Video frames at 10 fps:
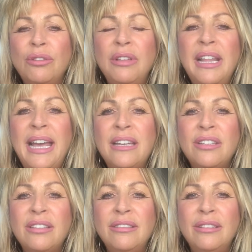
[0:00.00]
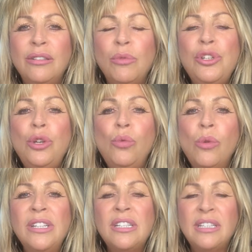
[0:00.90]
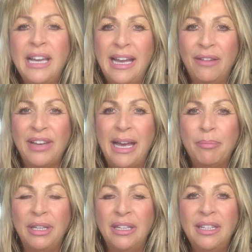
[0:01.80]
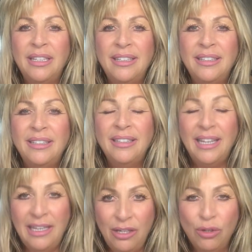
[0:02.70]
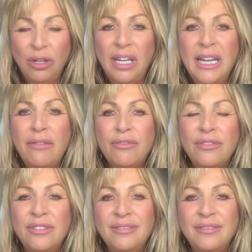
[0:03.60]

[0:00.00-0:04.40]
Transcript: on that which you want to have happen in your life.